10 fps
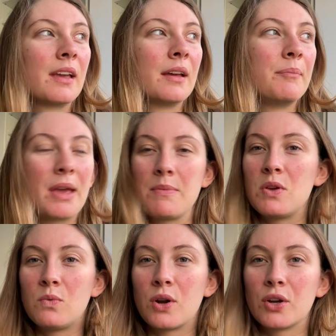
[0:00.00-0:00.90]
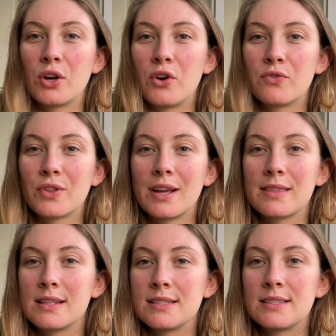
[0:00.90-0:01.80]
maybe you want to go for like
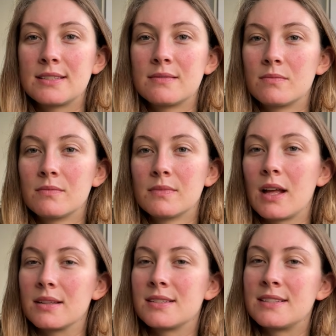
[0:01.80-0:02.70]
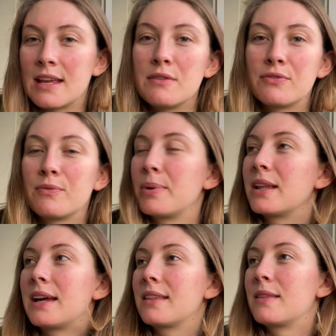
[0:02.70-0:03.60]
this, not safe, but
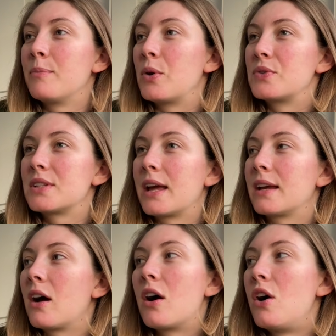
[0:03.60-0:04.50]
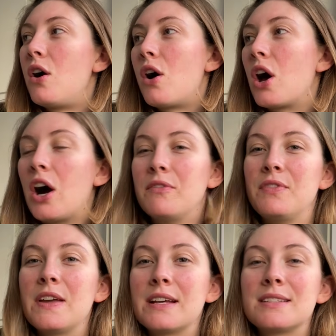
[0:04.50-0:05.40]
like the most like
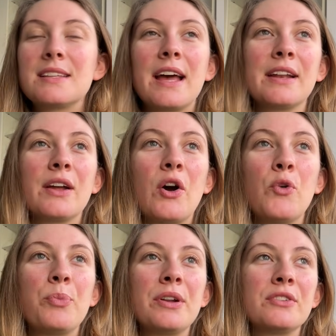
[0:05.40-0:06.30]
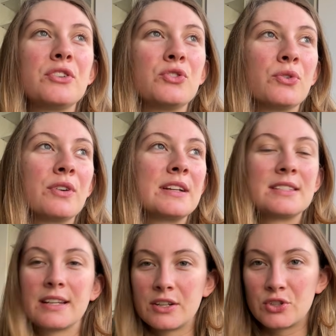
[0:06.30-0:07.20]
obvious and open to
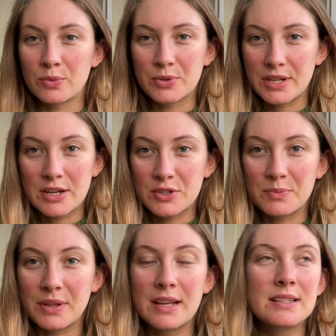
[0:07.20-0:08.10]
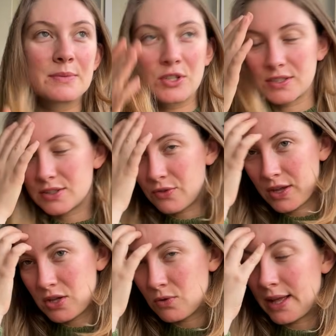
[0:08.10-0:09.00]
touristic interpretation place, just so that
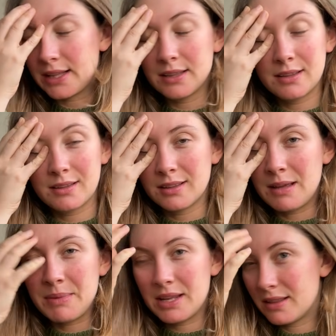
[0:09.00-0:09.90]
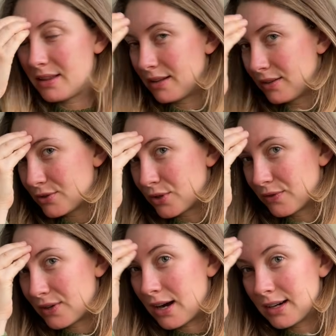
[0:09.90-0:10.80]
you like limit the sort
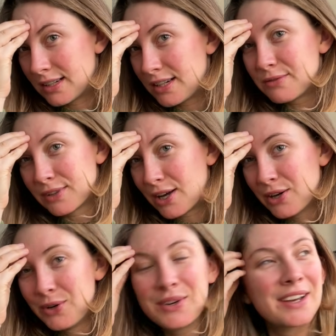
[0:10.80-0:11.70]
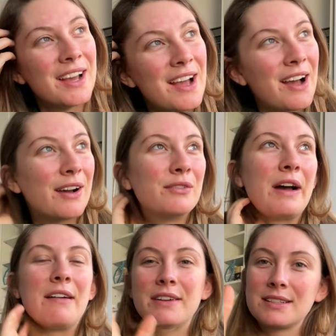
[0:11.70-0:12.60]
of cognitive load of
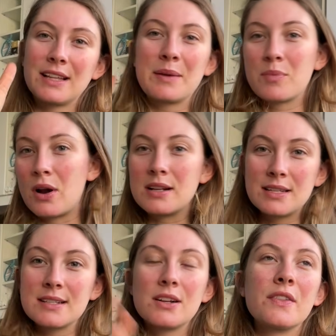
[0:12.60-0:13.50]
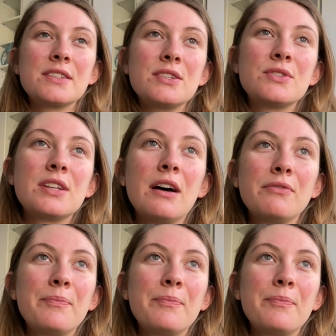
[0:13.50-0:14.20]
having to like process all this new stuff.